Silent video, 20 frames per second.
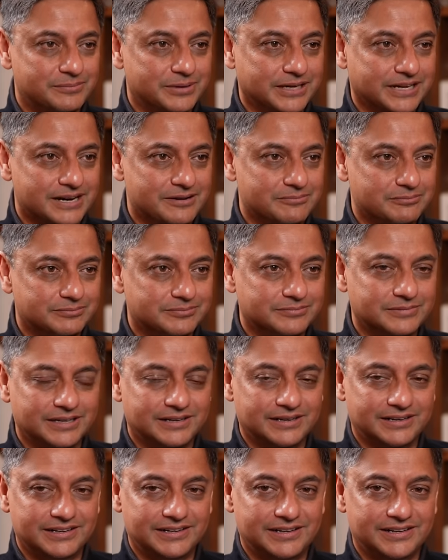become
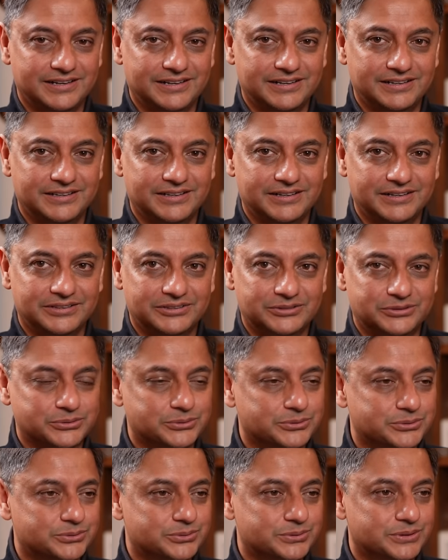
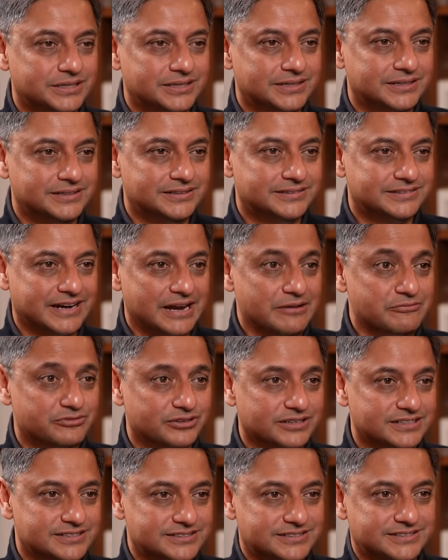too
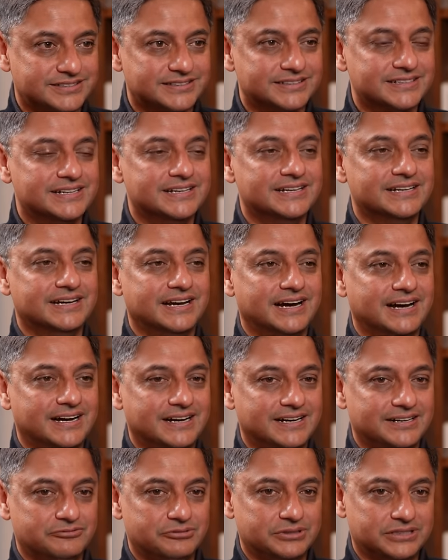triumphalist
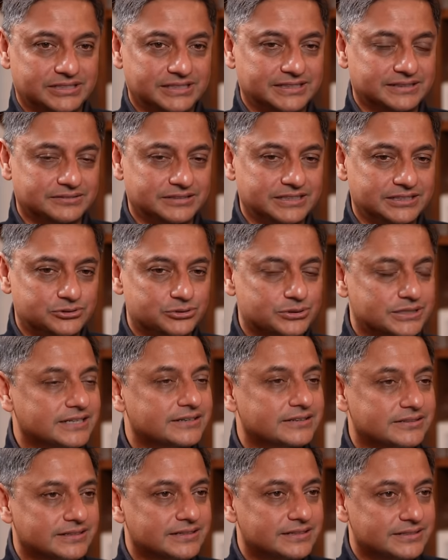uh, we te- need to
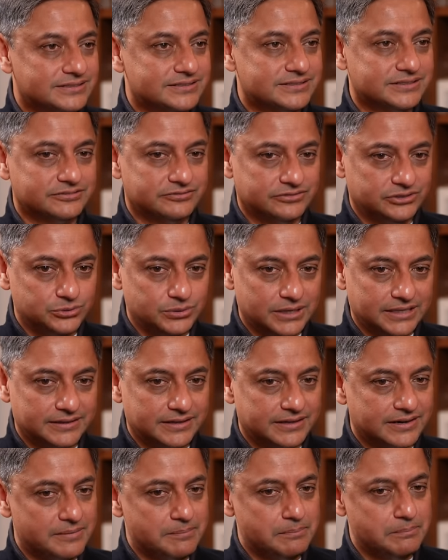take a realistic view and
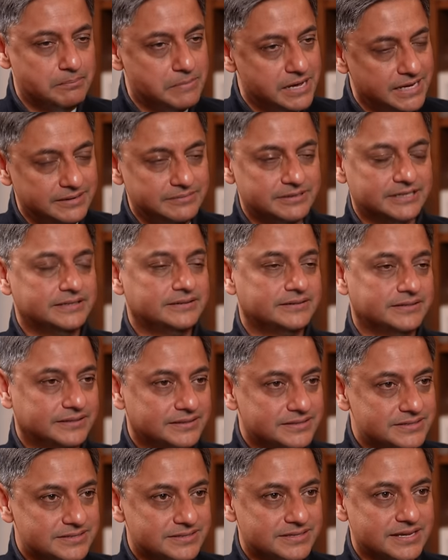there are many many
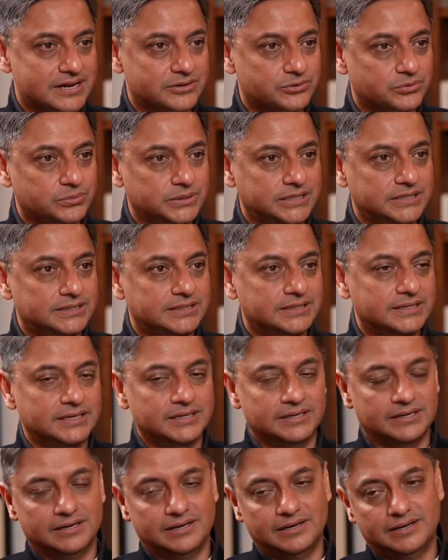things that we
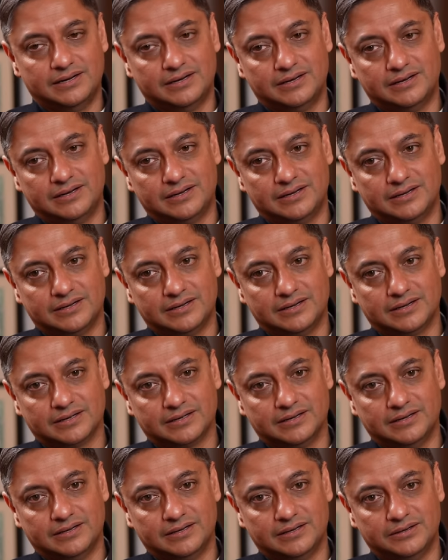uh, uh
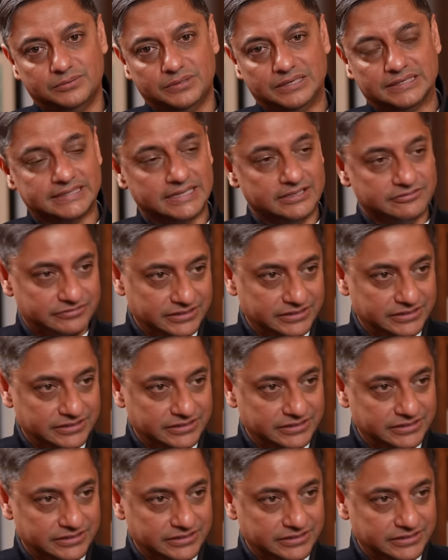will take